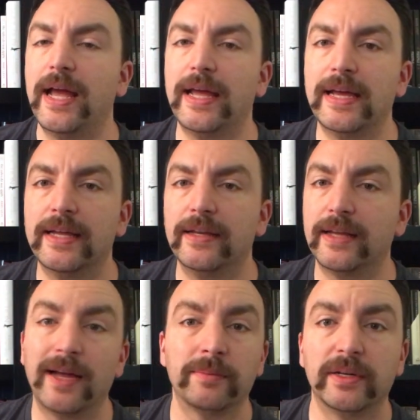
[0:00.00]
and
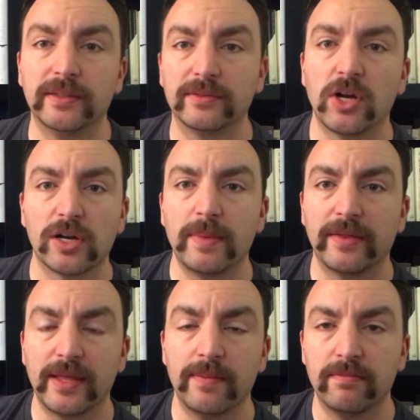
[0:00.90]
I'm going to talk
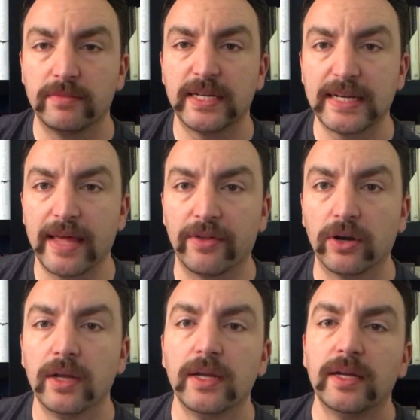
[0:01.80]
about them
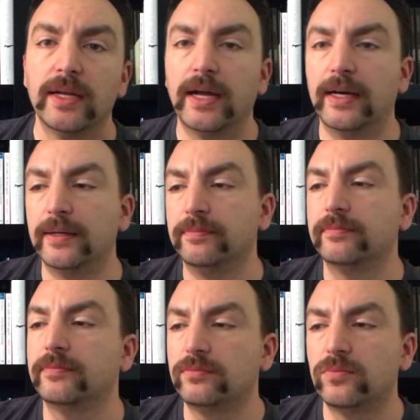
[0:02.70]
together um,
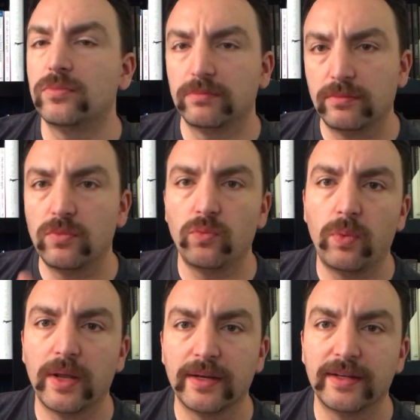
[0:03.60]

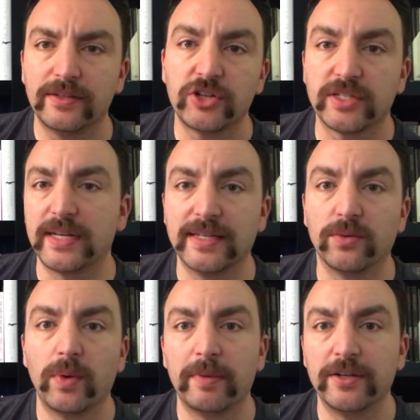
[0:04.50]
when, just as a
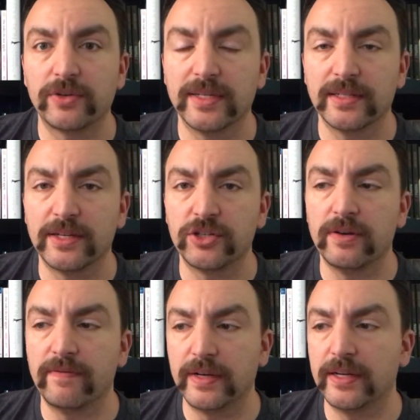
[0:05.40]
Women in
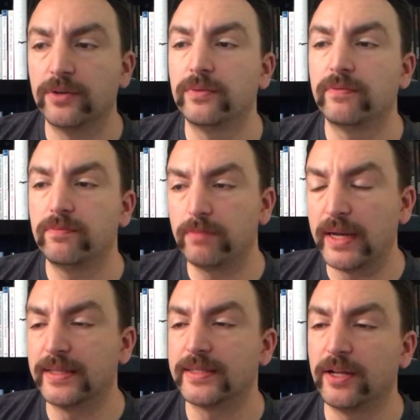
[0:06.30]
Translation video
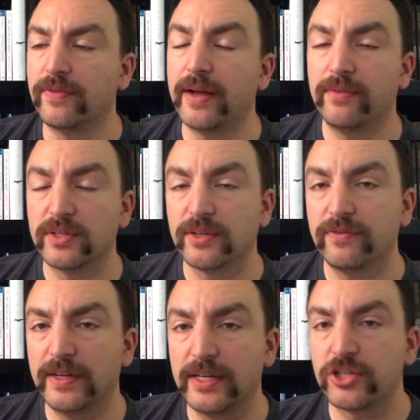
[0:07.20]
by itself. I have also
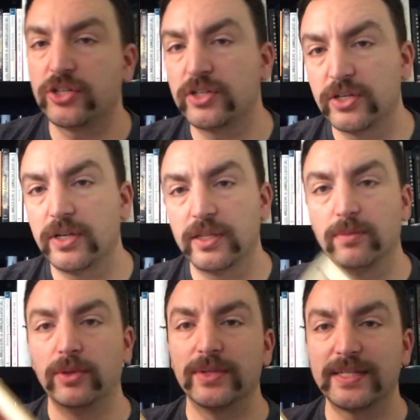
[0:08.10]
finished The
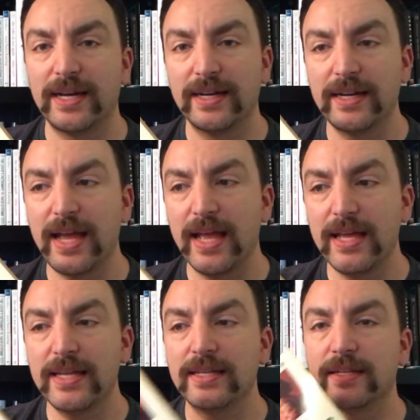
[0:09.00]
Bluest Eye
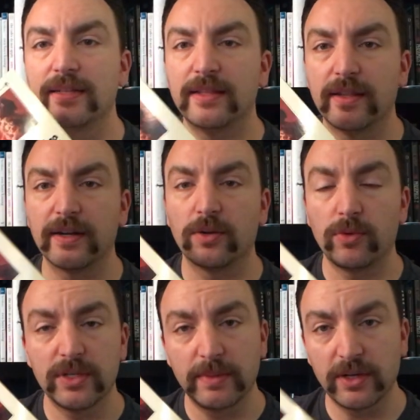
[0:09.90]
and The Nickel
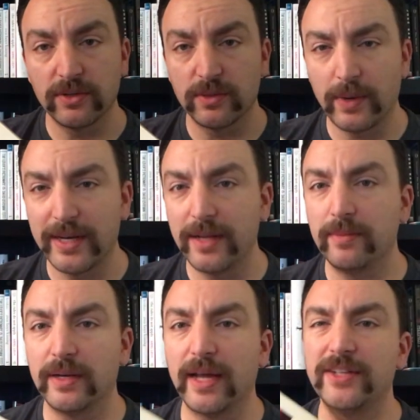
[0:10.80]
Boys by Colson Whitehead,
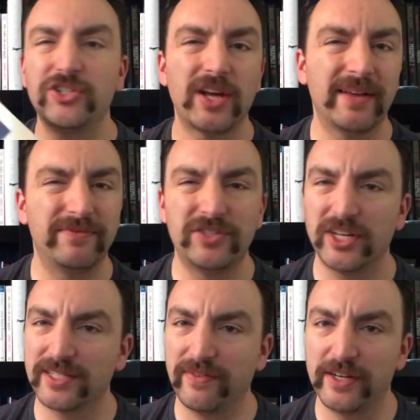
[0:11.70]
but I, I
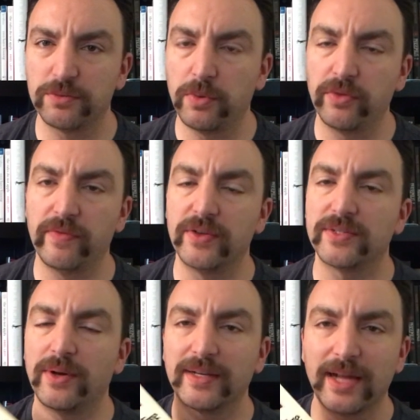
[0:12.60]
just finished both of those,
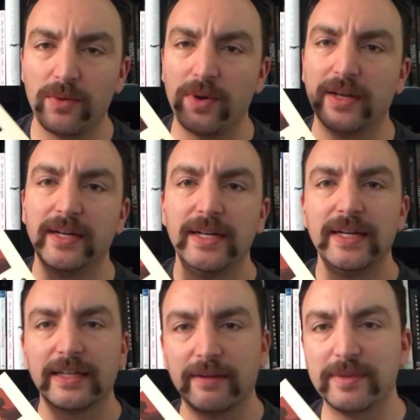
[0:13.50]
so I, I want to
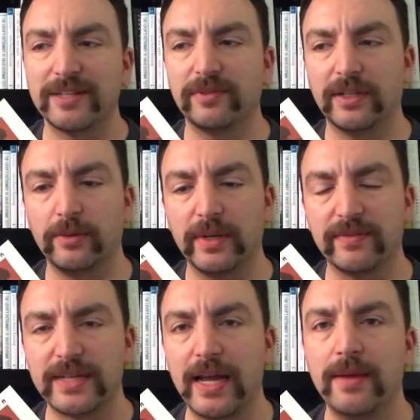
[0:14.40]
give myself a little bit
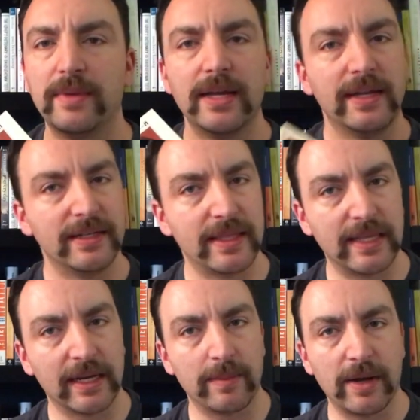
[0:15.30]
of time to
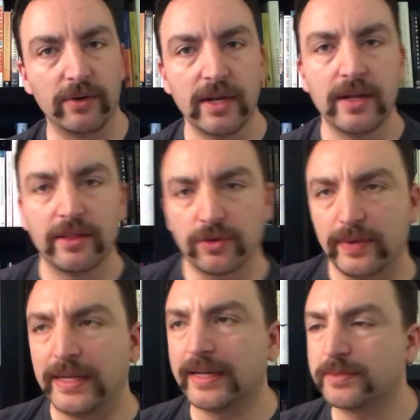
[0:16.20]
think about the
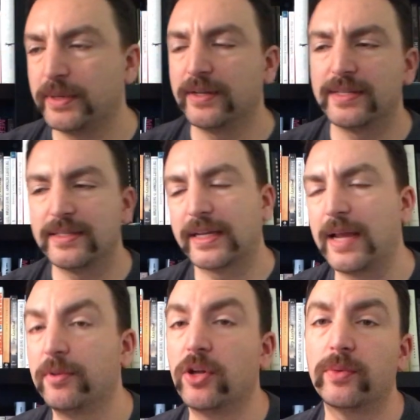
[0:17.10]
reading experiences that
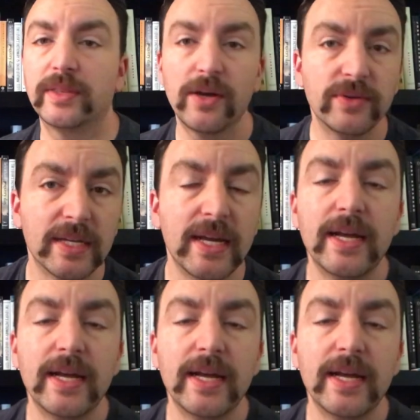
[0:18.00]
came along with those.